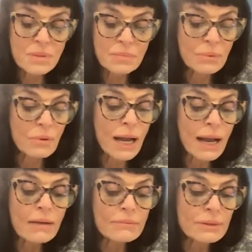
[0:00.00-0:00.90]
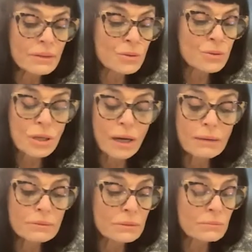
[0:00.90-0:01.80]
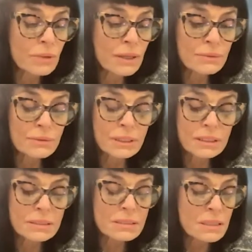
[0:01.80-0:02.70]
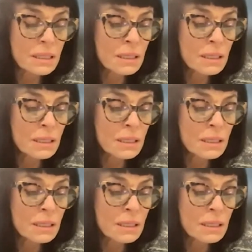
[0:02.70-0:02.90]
people have in their childhood, whether it's,